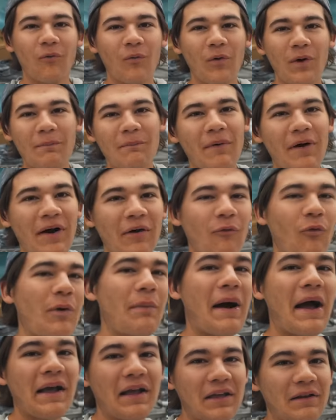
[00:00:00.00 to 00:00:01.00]
I we mean. Might, we
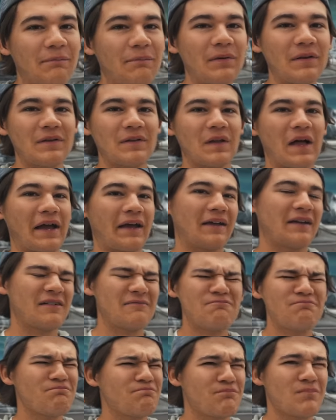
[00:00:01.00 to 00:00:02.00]
might could be like,
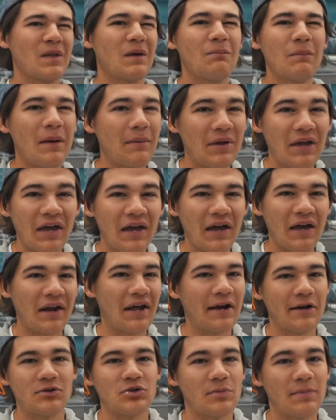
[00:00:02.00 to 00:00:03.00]
maybe get an
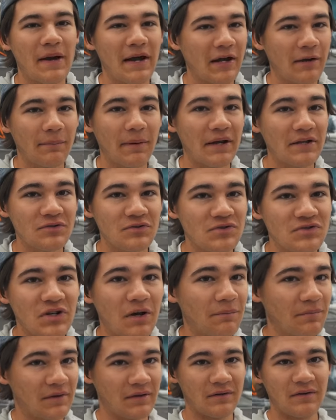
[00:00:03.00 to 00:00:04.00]
extra pack of baits or
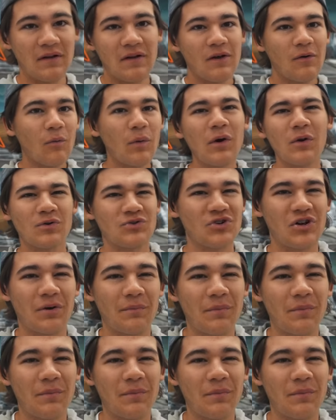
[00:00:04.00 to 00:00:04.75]
something. Yeah, yeah. We're going to treat